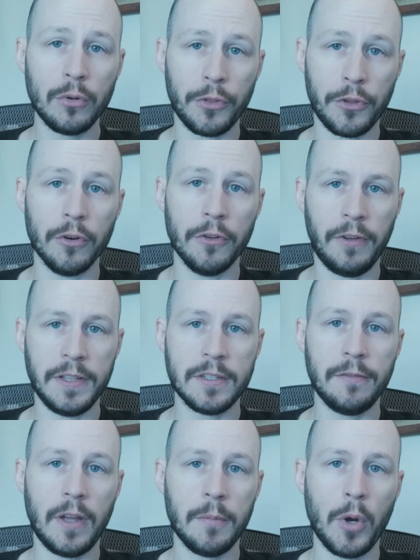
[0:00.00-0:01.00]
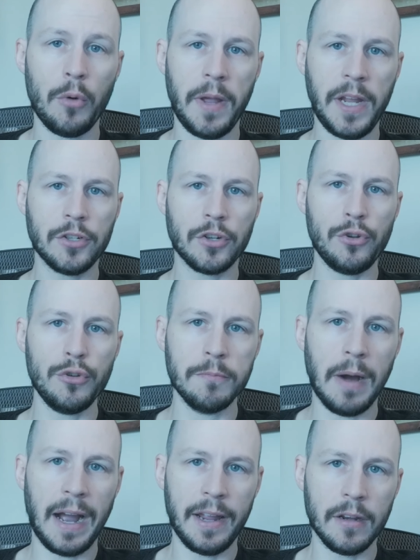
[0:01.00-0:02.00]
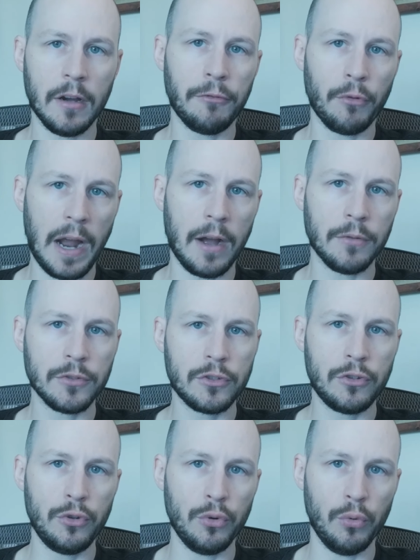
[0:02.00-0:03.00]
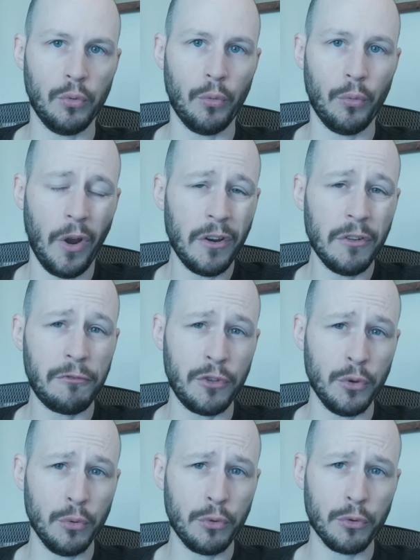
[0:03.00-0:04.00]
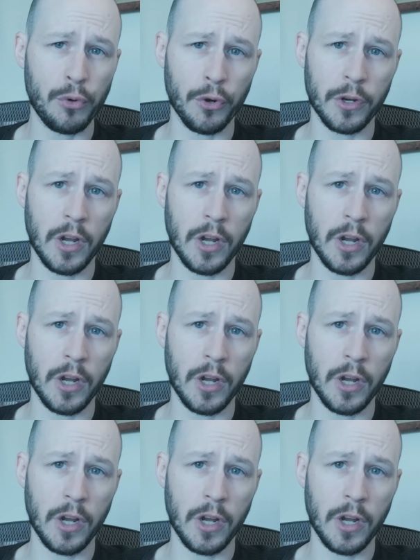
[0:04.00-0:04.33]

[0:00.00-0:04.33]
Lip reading: with your defensive ammo, make sure you buy enough rounds to run a few through your